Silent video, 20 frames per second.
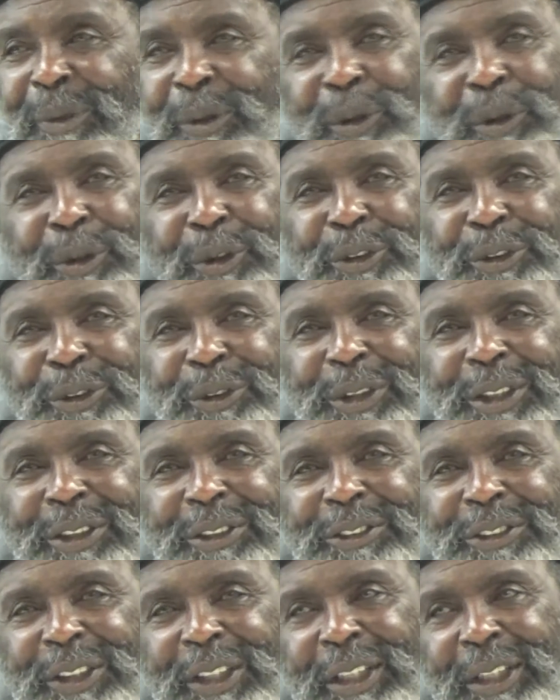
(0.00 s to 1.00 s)
Because you can
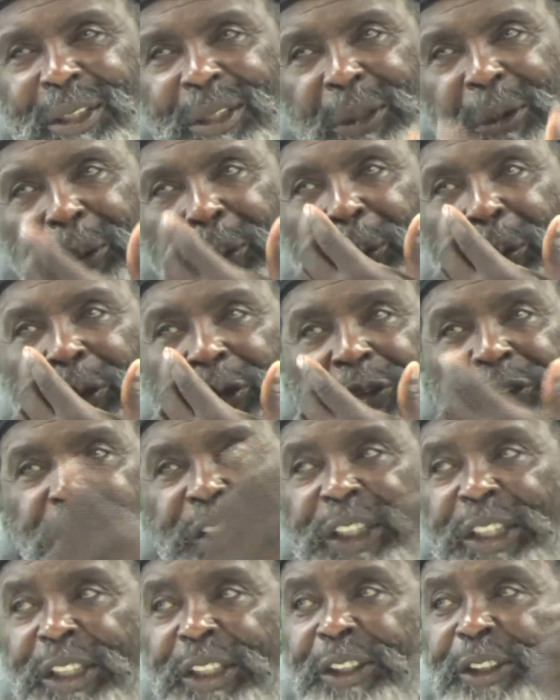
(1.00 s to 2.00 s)
say it what's
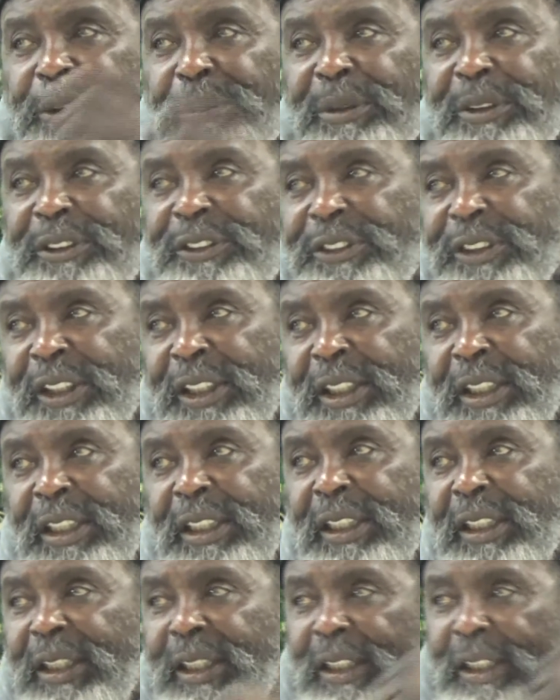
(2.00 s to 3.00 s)
needed to be
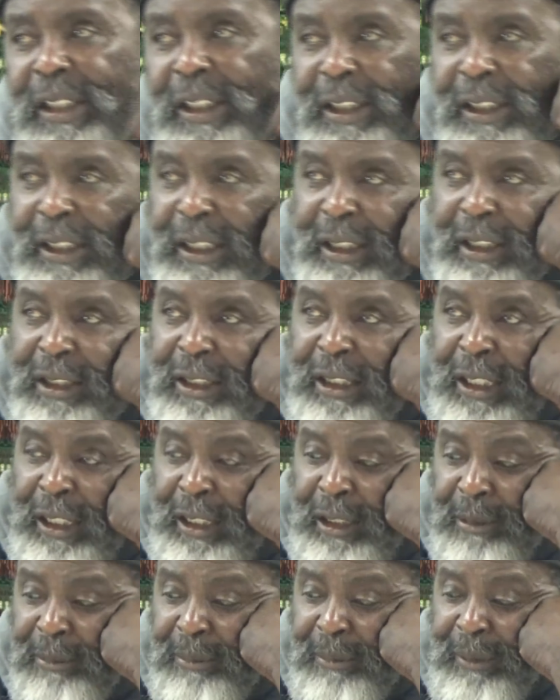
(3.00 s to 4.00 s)
said at that
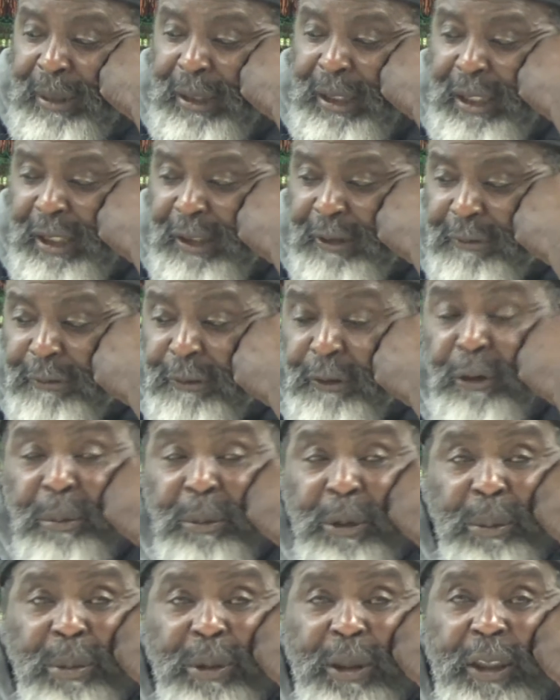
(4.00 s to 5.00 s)
time. I
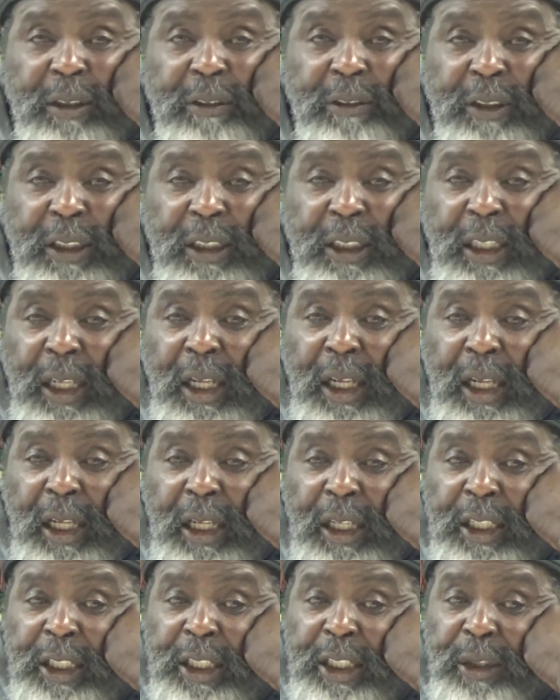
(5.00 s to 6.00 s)
firmly believe it.
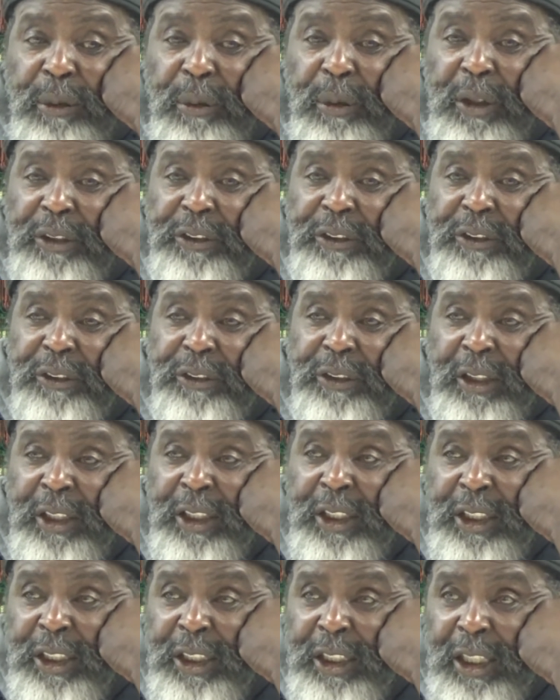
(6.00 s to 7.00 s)
Are there any questions? Are
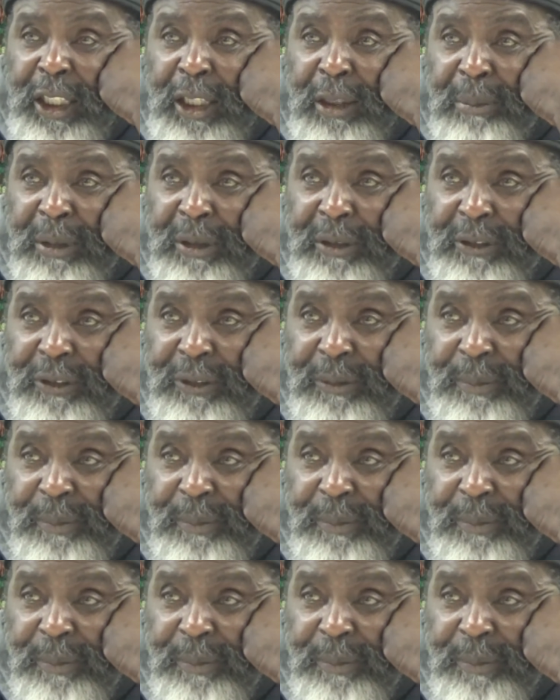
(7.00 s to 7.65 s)
there any comments?